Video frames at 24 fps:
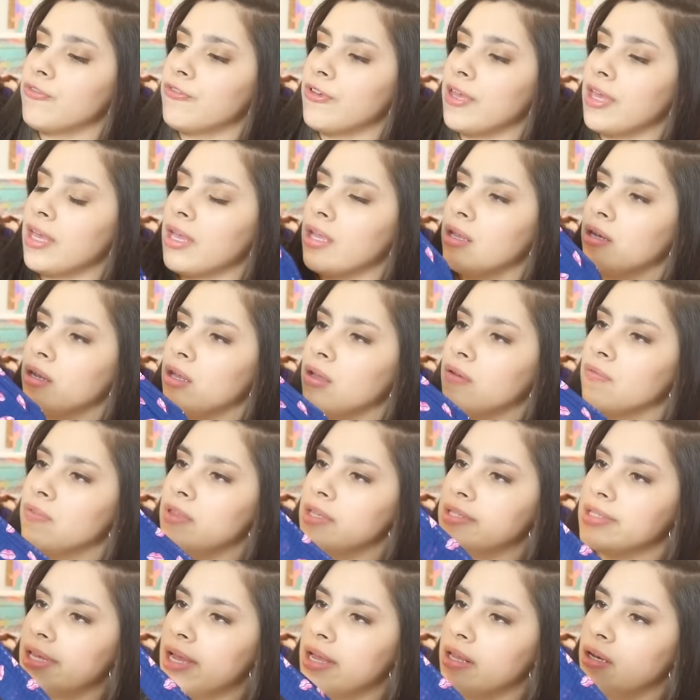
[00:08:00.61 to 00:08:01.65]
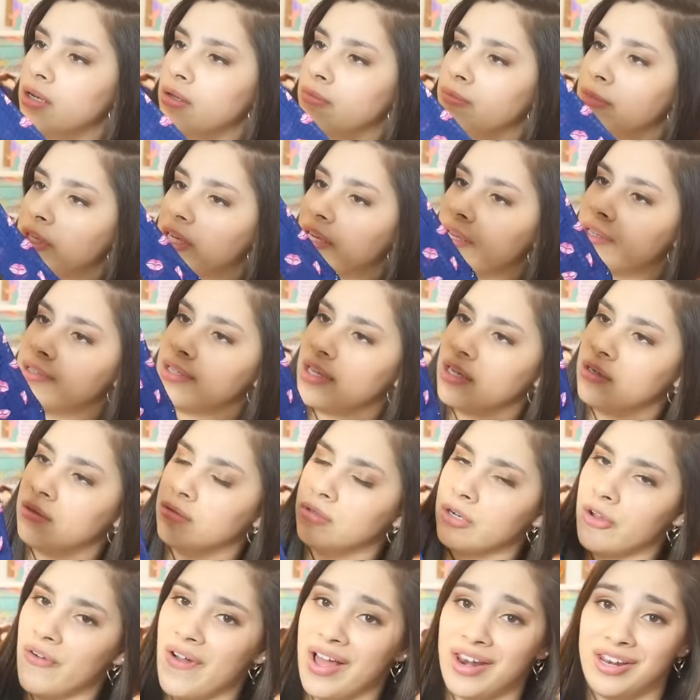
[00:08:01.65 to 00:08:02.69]
fan of this item because I
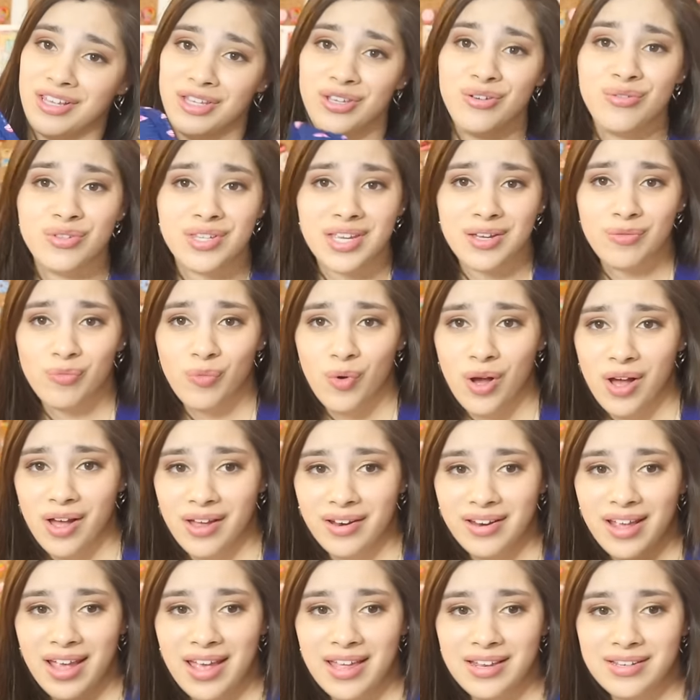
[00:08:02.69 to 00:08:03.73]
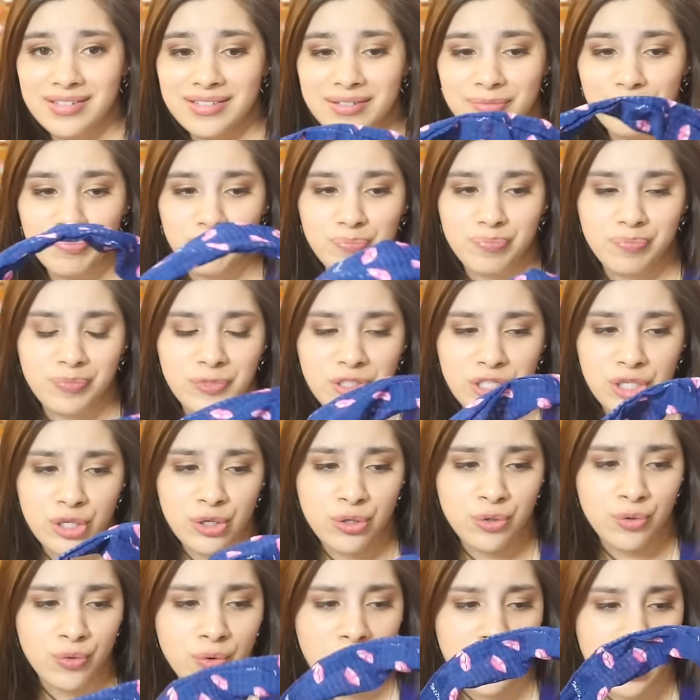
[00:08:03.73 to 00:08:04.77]
don't know how to use it, one. And
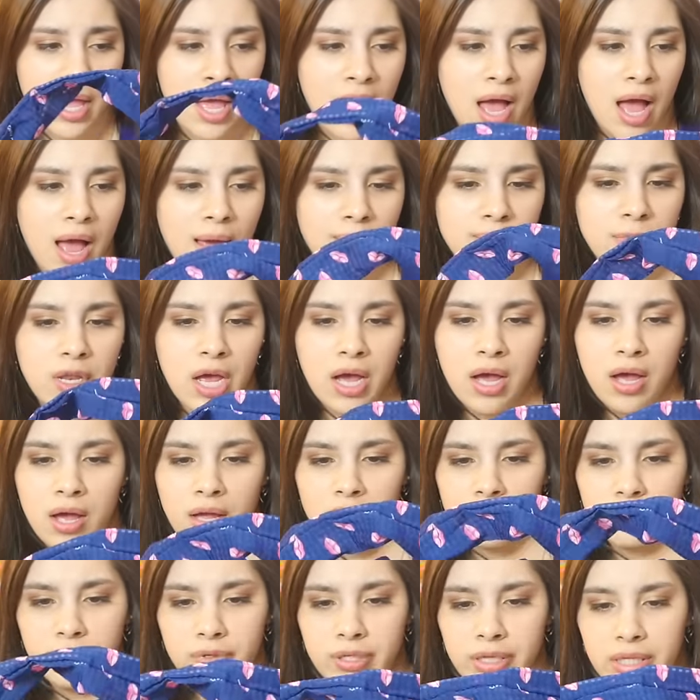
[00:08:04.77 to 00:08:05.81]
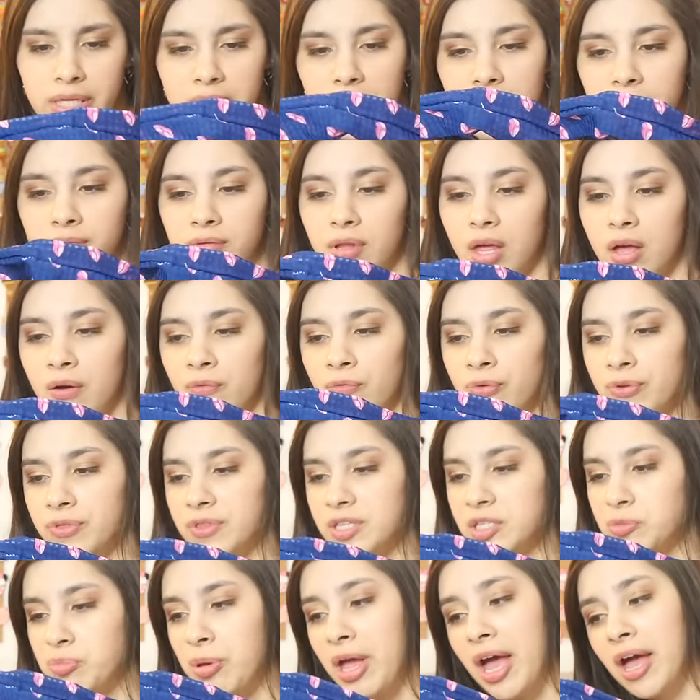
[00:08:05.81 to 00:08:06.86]
two, I'm not really in love with
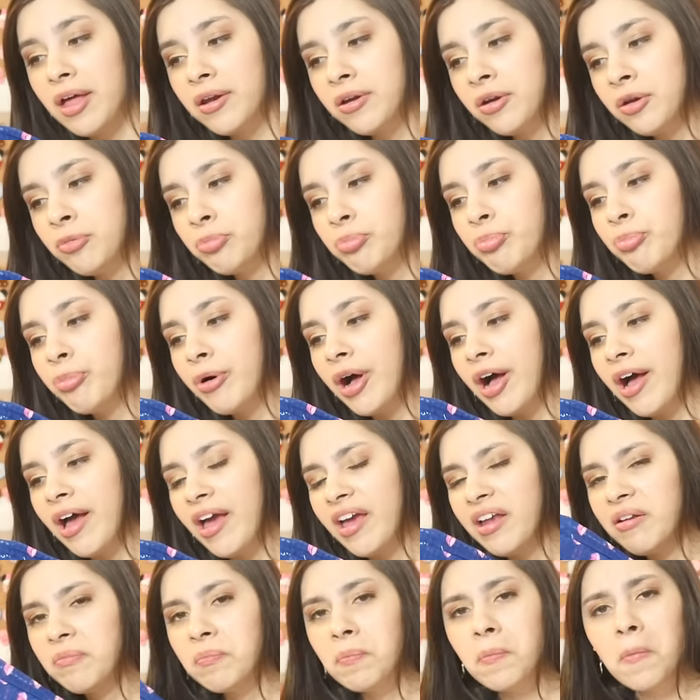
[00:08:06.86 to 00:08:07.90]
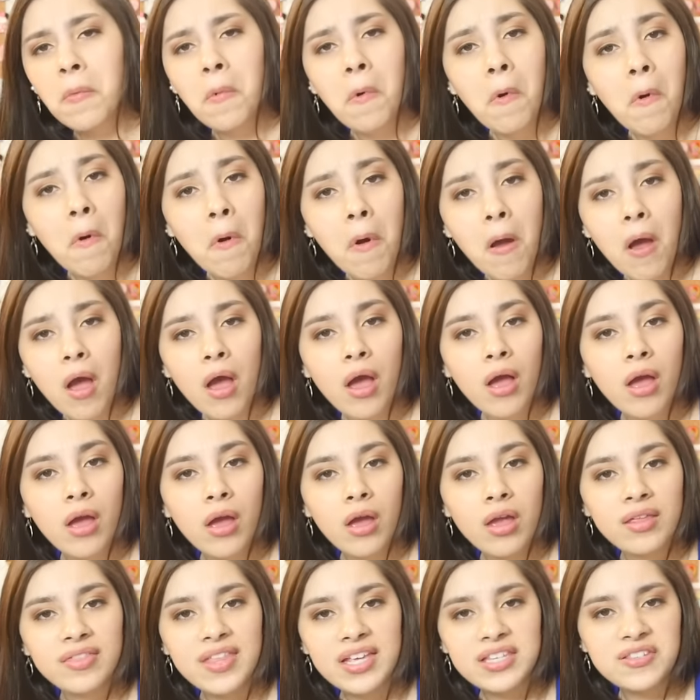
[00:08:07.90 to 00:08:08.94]
this pattern, but
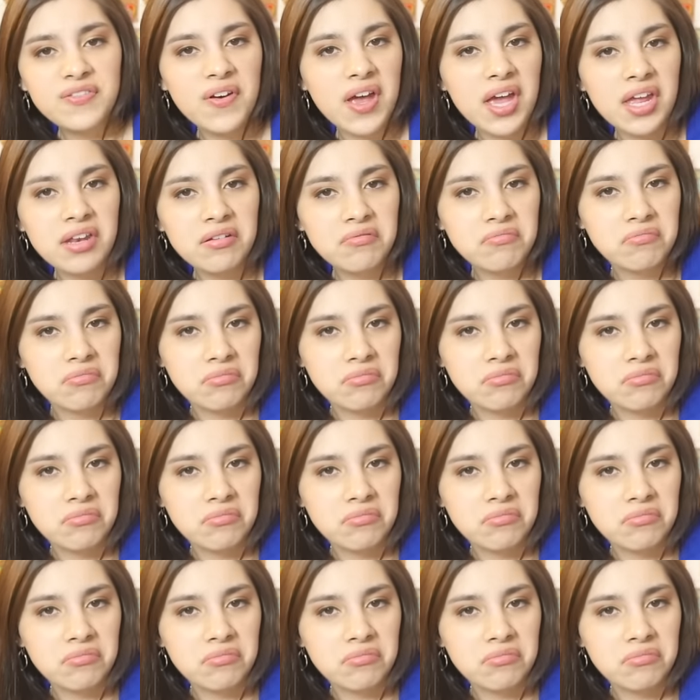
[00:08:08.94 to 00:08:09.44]
that's fine.